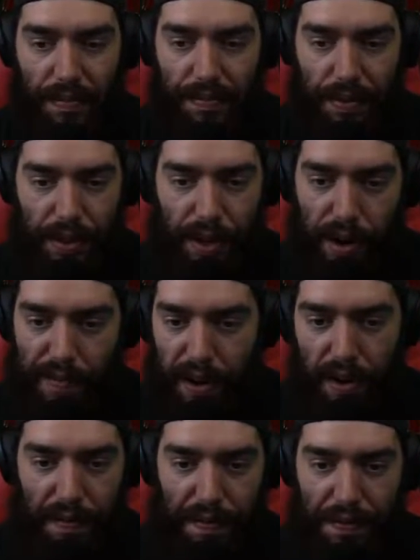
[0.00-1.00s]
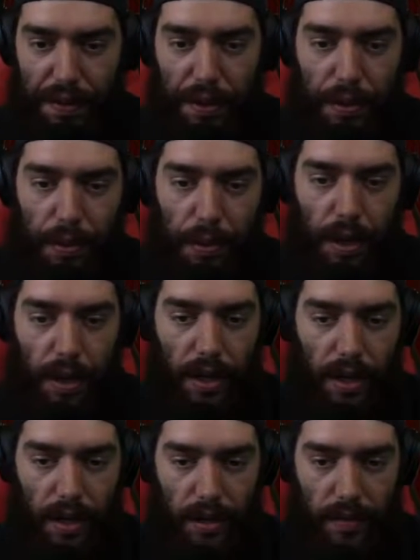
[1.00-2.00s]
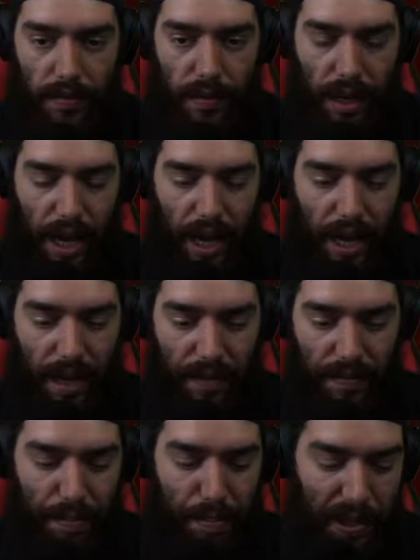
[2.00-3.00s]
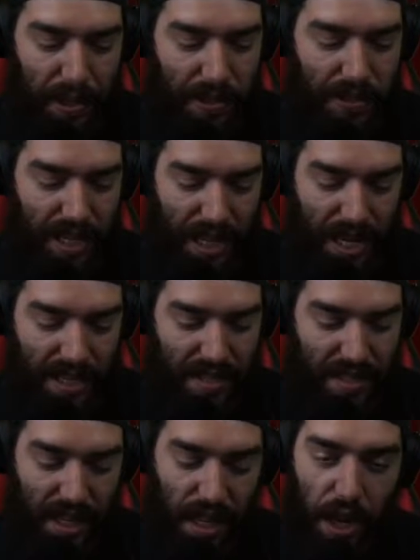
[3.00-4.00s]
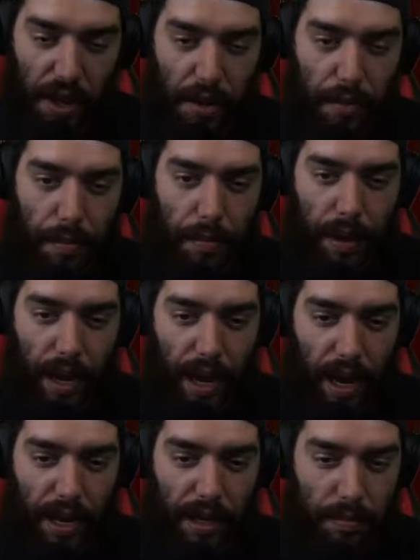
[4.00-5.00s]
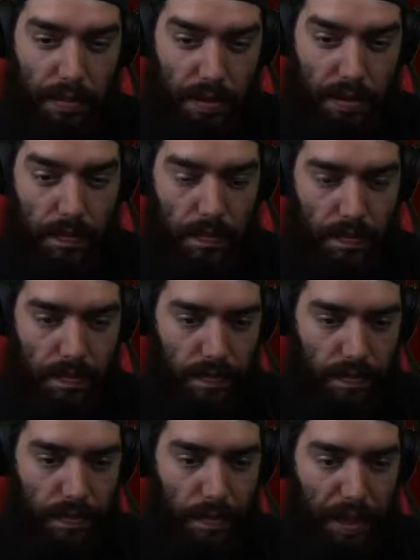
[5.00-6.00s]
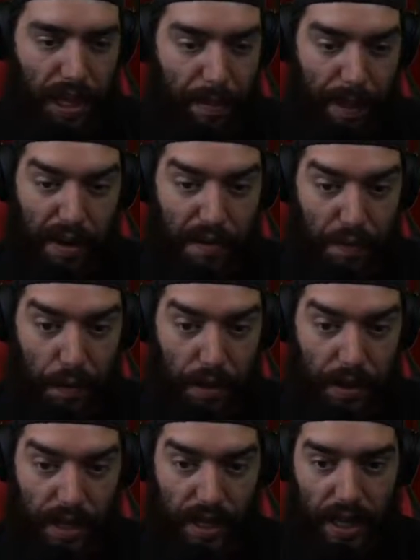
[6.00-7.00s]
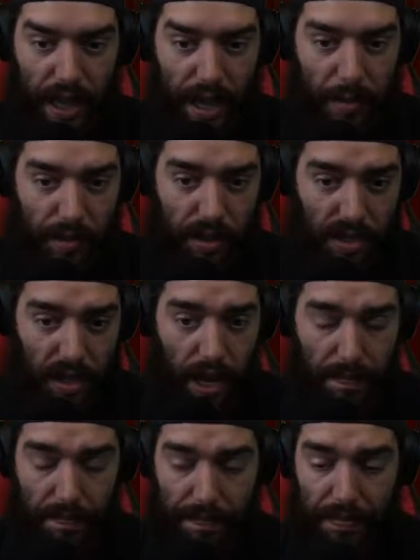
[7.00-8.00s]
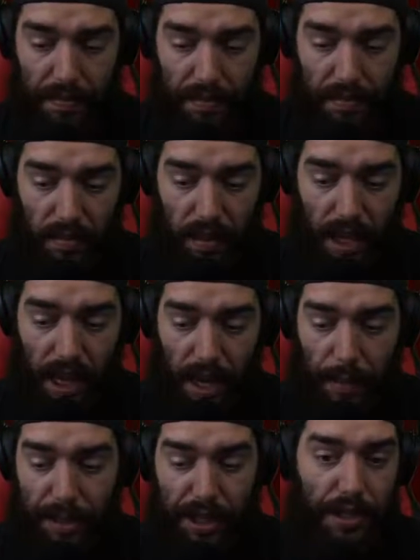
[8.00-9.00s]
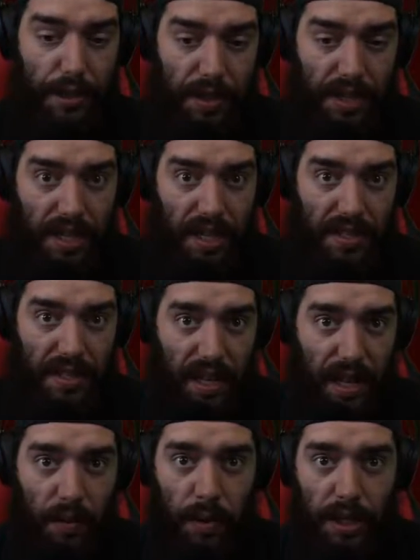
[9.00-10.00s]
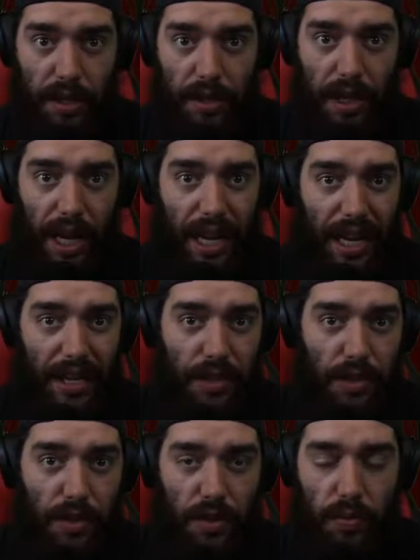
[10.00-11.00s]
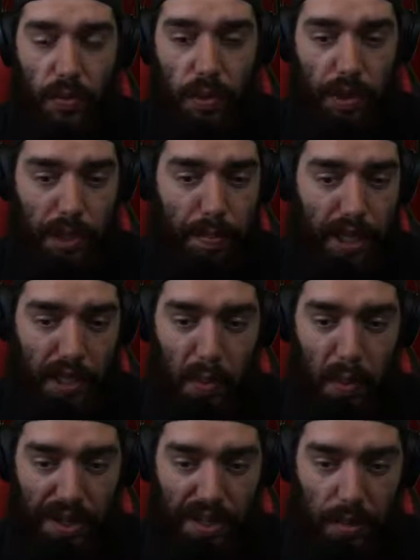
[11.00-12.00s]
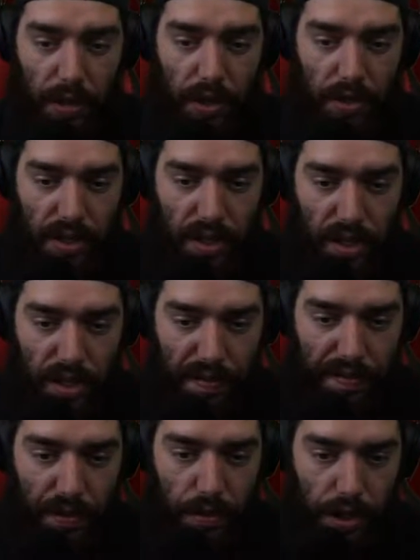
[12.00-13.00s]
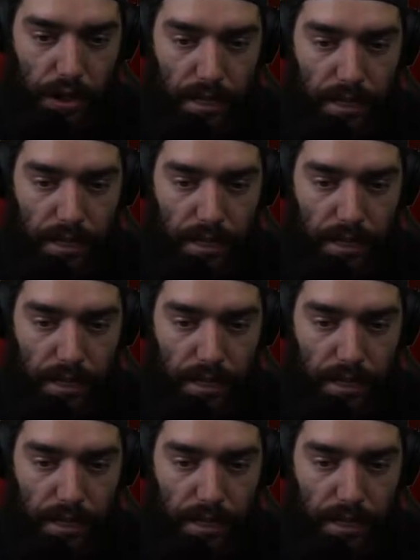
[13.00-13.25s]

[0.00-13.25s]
There are very few builds that I see other items being better for in the amulet slot, but they do exist, and we'll be exploring some of those in the near future.